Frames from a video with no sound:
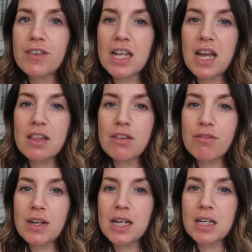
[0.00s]
Get the
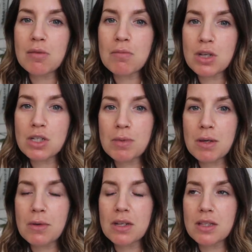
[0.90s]
feeling that most
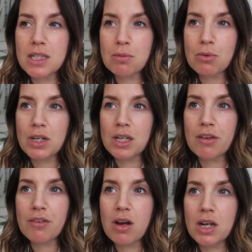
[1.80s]
people at this point
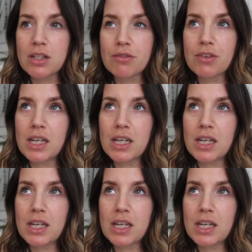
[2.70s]
have kind of